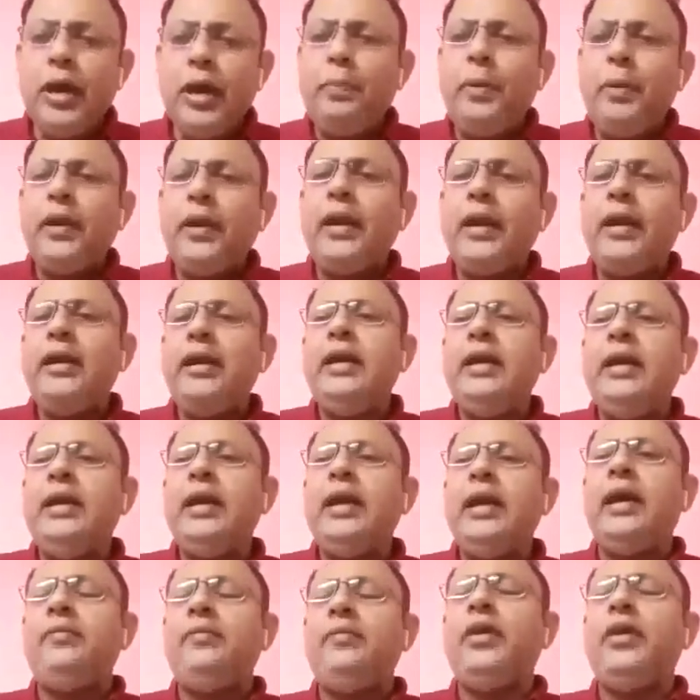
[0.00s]
Japan and
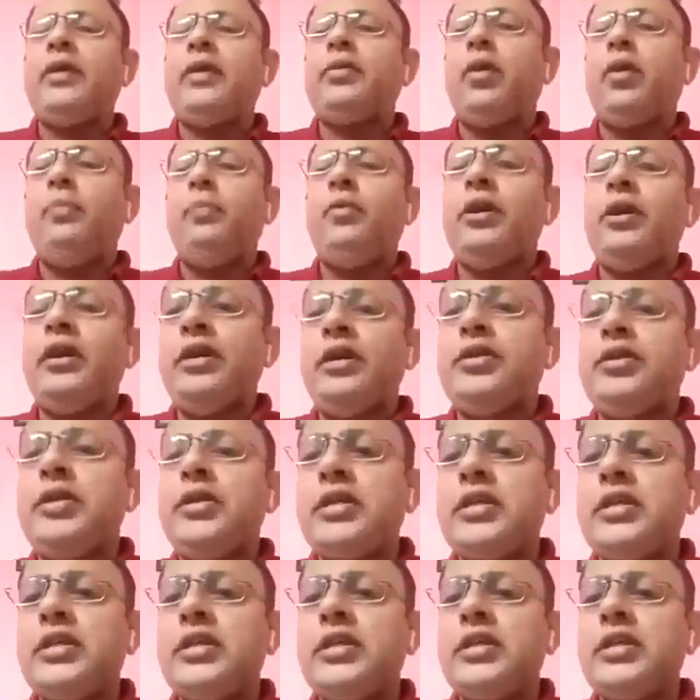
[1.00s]
India have a common
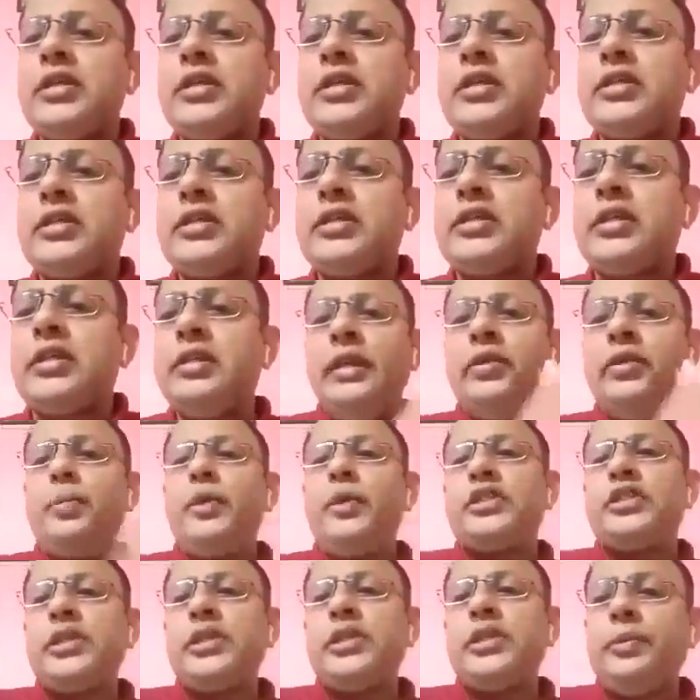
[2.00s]
interest in
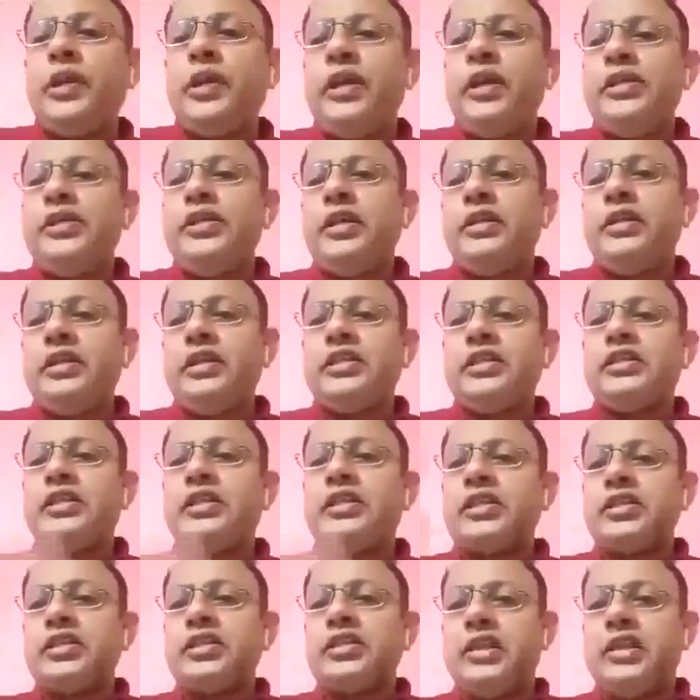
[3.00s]
Indo-Pacific region.
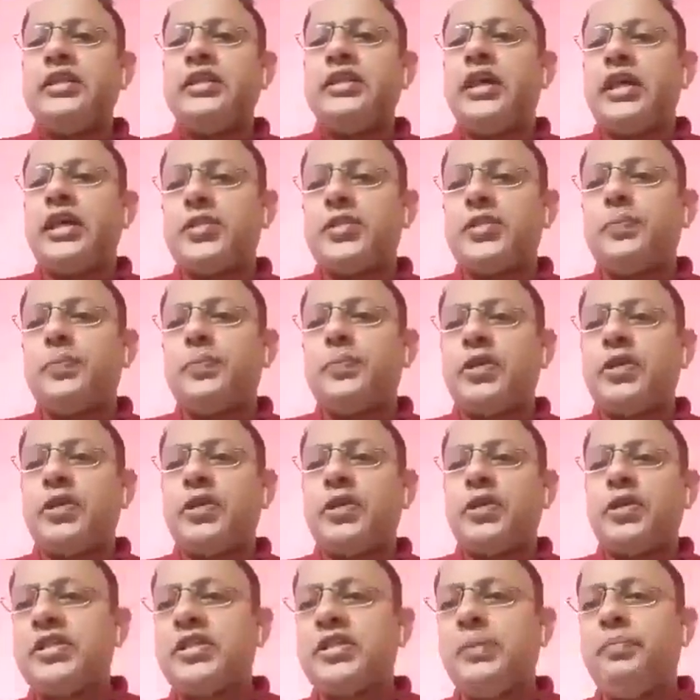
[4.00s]
This is the strategic aspect
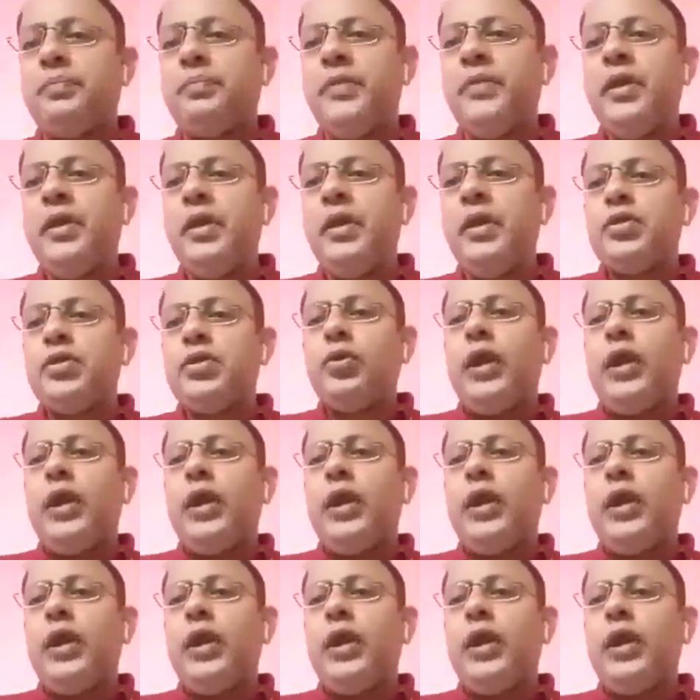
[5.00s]
of relationship.